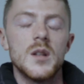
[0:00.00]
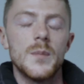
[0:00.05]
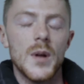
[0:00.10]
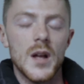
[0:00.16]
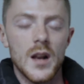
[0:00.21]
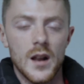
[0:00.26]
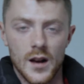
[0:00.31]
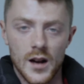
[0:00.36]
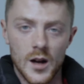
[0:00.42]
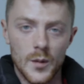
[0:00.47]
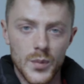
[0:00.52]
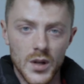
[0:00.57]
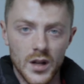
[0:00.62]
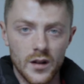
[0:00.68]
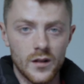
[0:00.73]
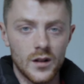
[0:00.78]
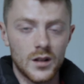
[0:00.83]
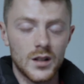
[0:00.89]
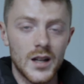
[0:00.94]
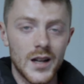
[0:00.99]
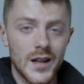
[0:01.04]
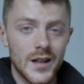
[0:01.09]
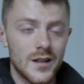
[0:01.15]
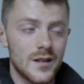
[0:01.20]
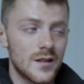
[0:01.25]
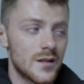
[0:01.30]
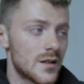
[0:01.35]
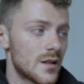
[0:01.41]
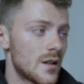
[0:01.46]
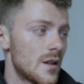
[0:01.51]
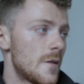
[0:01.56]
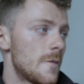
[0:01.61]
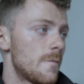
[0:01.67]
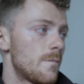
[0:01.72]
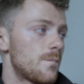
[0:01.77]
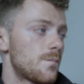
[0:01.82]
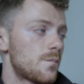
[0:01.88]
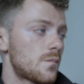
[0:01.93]
depending on how picky the client is.
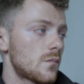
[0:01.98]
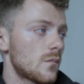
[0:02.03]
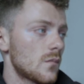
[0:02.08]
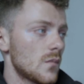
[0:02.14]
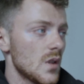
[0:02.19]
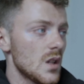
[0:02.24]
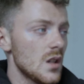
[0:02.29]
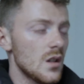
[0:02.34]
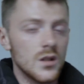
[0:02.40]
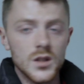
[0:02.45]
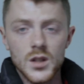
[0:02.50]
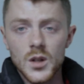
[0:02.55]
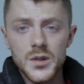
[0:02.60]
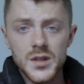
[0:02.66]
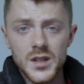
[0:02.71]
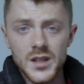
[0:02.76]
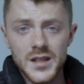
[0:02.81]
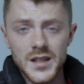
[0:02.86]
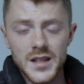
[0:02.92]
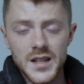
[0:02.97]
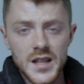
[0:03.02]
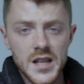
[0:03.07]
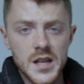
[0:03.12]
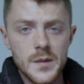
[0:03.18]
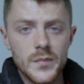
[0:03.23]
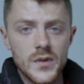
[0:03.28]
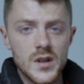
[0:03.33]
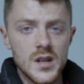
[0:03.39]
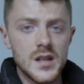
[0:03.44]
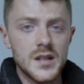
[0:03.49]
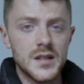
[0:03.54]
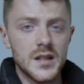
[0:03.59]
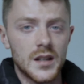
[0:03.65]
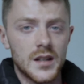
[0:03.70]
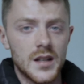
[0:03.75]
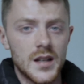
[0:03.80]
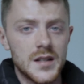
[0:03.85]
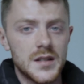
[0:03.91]
It's always good to keep these
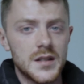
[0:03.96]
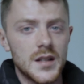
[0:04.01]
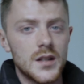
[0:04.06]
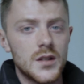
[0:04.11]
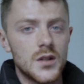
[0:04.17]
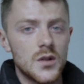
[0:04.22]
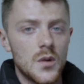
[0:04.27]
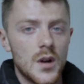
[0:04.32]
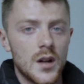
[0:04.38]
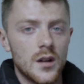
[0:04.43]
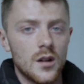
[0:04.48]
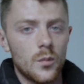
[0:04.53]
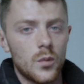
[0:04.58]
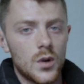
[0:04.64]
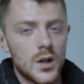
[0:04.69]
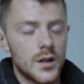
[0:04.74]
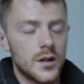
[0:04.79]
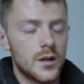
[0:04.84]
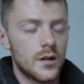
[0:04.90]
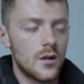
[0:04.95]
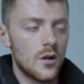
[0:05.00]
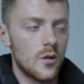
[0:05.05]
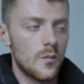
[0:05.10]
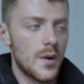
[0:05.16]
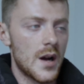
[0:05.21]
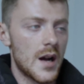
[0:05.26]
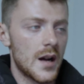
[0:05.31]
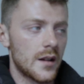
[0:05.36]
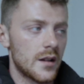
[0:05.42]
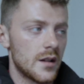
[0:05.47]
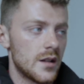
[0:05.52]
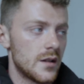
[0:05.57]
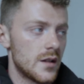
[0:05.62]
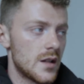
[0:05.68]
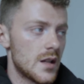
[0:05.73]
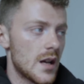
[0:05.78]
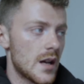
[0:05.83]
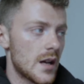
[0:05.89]
in case they do end up wanting to go back
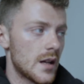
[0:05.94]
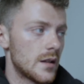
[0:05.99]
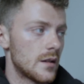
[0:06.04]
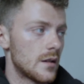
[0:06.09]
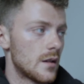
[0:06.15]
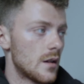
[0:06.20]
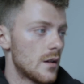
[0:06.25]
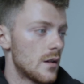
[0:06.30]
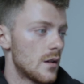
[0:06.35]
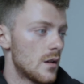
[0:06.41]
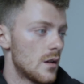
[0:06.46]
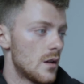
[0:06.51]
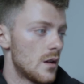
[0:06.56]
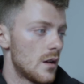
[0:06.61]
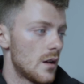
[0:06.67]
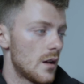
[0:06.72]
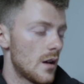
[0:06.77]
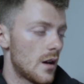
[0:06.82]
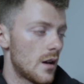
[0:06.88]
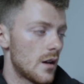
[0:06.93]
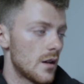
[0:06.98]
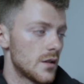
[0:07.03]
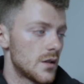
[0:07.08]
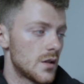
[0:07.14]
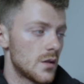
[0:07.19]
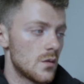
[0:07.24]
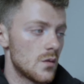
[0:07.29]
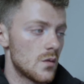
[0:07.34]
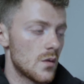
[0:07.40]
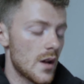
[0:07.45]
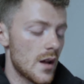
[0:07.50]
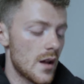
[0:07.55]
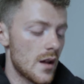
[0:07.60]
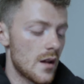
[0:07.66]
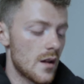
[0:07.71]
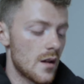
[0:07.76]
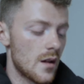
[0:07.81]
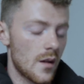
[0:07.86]
in the end to
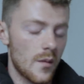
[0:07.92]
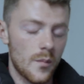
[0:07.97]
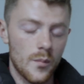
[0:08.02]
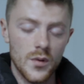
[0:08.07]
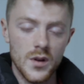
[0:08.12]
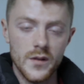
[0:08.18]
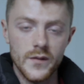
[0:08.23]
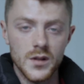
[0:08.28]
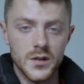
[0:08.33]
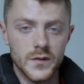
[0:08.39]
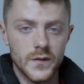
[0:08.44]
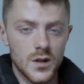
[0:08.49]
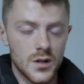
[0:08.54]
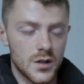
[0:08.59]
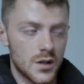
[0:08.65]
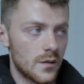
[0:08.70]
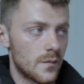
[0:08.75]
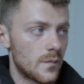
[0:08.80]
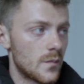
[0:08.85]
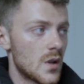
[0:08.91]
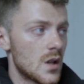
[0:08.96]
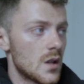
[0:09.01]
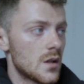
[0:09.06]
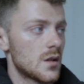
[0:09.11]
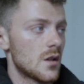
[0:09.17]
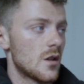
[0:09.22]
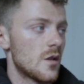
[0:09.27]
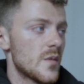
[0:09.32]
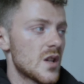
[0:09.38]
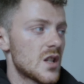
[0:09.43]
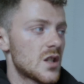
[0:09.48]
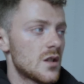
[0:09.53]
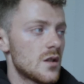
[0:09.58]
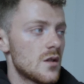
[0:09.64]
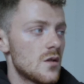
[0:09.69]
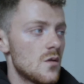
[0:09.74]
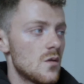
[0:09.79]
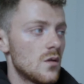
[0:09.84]
a previous version. So make
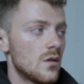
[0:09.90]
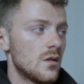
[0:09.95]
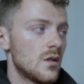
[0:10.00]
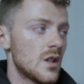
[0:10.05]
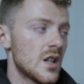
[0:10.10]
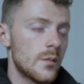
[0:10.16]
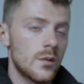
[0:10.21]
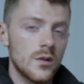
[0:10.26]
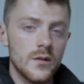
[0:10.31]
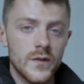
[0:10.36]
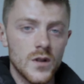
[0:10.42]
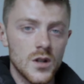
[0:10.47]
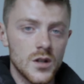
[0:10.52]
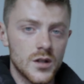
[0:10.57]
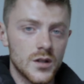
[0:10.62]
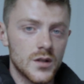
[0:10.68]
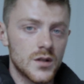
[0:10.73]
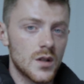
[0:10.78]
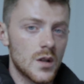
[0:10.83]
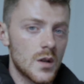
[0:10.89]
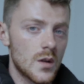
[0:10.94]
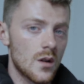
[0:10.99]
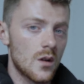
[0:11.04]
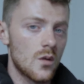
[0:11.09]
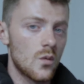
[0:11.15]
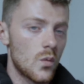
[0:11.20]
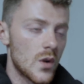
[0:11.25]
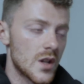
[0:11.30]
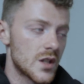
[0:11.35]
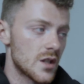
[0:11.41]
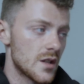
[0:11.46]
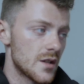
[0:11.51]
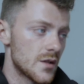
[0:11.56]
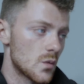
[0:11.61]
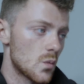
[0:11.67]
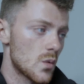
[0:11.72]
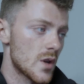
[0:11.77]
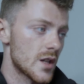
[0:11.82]
sure you label the version so you know which
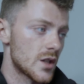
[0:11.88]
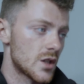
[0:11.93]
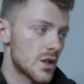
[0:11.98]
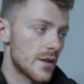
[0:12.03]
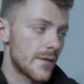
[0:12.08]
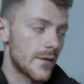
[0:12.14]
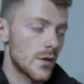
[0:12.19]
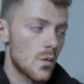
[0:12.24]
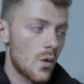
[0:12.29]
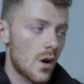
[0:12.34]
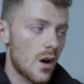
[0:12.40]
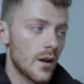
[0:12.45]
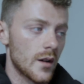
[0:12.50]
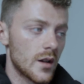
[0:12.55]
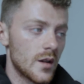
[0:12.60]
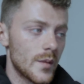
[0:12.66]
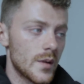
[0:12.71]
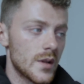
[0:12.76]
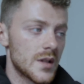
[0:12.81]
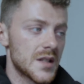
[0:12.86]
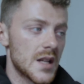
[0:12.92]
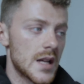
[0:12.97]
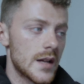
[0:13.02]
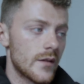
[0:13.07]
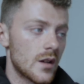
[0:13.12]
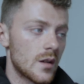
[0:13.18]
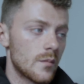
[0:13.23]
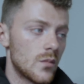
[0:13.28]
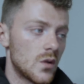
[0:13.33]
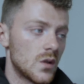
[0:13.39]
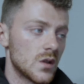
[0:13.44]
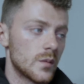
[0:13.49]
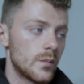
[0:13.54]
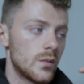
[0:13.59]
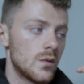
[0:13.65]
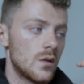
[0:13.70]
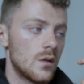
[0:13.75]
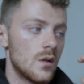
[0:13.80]
is which if you are going to be saving
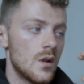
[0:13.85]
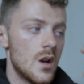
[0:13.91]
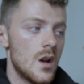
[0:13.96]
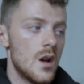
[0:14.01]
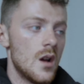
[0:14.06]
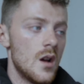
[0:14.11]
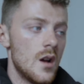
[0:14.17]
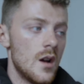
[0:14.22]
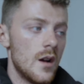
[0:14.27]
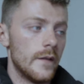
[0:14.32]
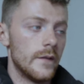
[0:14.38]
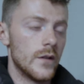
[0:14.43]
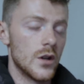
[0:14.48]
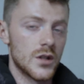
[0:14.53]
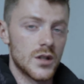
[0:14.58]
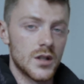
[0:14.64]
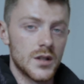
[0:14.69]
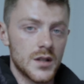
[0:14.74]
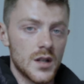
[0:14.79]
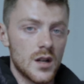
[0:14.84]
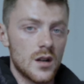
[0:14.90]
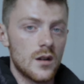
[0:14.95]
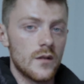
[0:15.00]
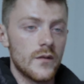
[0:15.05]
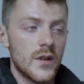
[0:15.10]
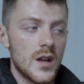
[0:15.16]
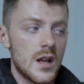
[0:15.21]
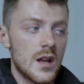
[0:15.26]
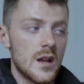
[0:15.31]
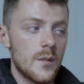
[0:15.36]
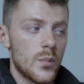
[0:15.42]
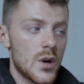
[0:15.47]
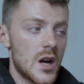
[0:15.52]
multiple versions of a